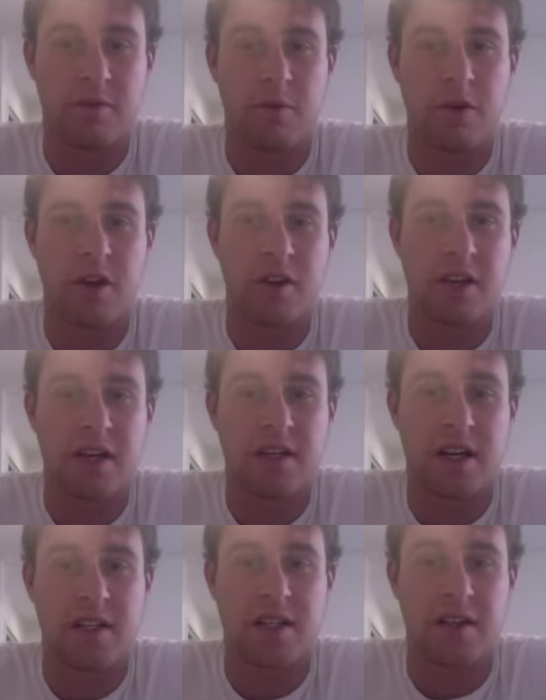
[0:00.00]
with only
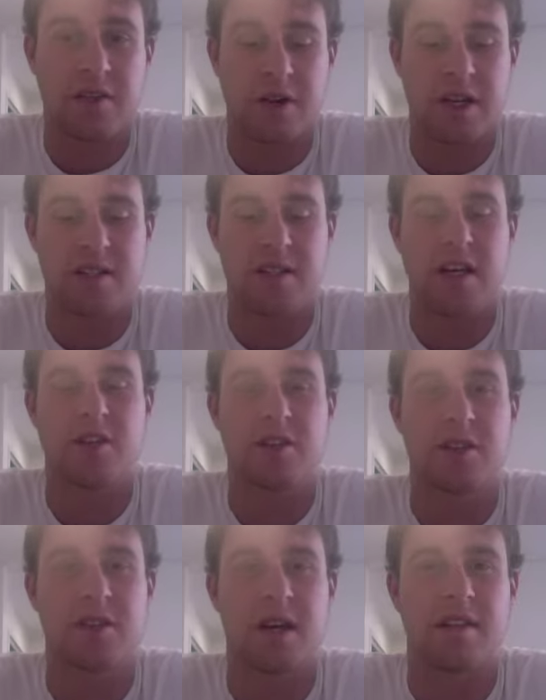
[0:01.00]
conducting 3
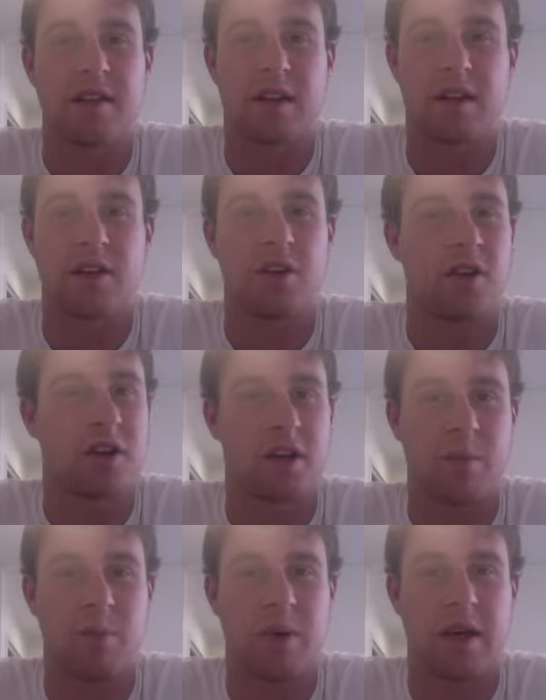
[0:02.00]
sessions, I think you're not going
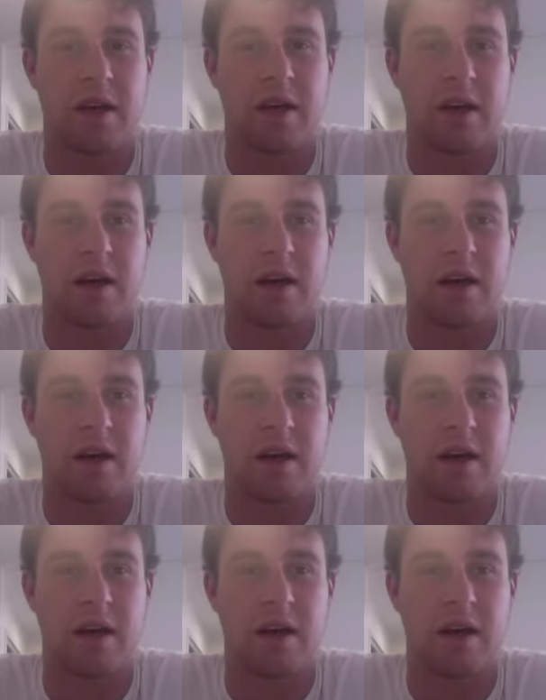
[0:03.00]
to pick